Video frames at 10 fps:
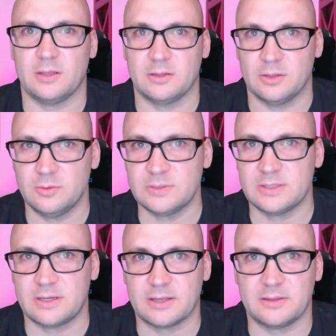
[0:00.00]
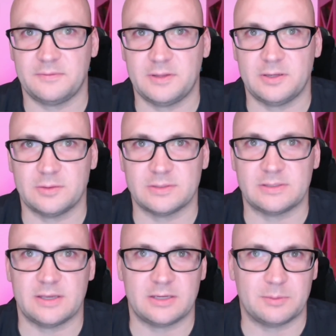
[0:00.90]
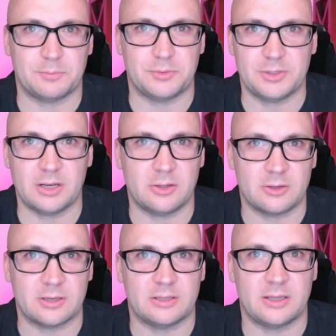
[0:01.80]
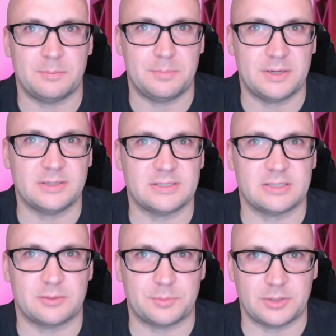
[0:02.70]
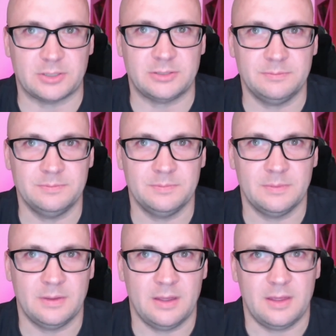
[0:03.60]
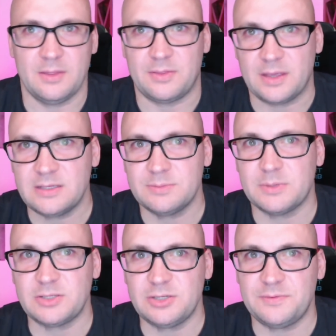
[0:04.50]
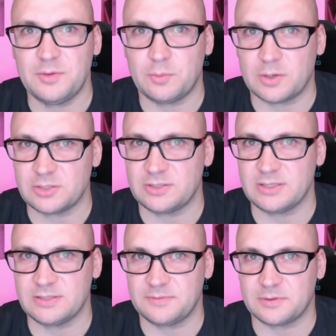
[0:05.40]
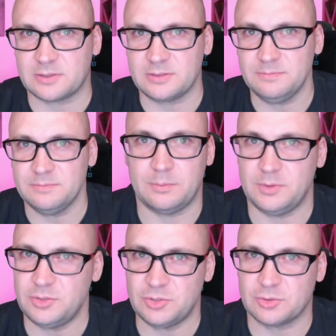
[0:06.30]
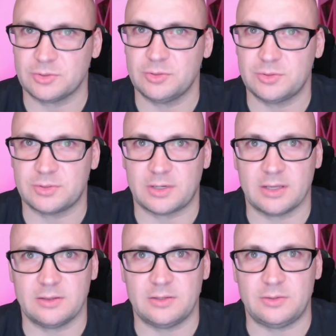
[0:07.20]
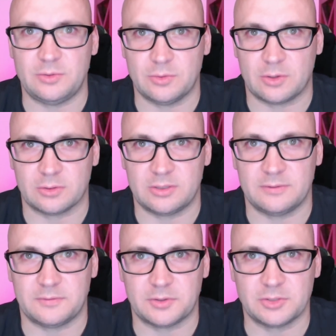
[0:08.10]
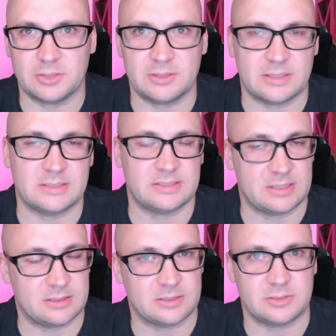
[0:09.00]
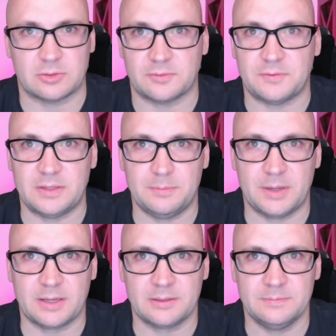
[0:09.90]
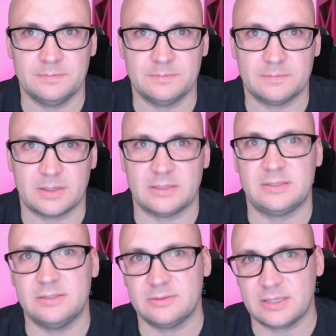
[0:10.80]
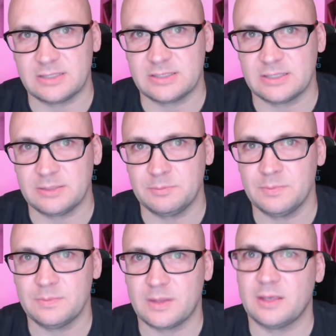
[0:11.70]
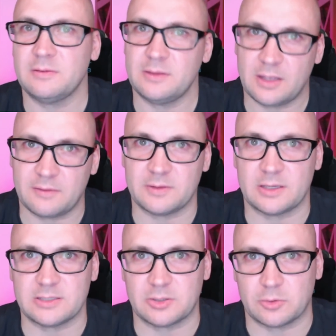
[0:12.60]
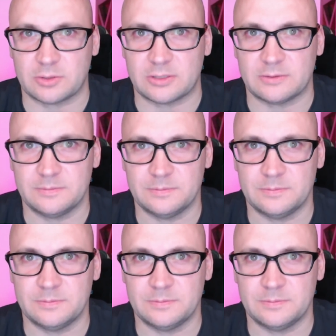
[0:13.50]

it looks like the video is getting pretty long and I better stop here. Thanks much if you watched this far. Be sure to try the new Kotlin version and send us your feedback. Until next time, and have a nice Kotlin.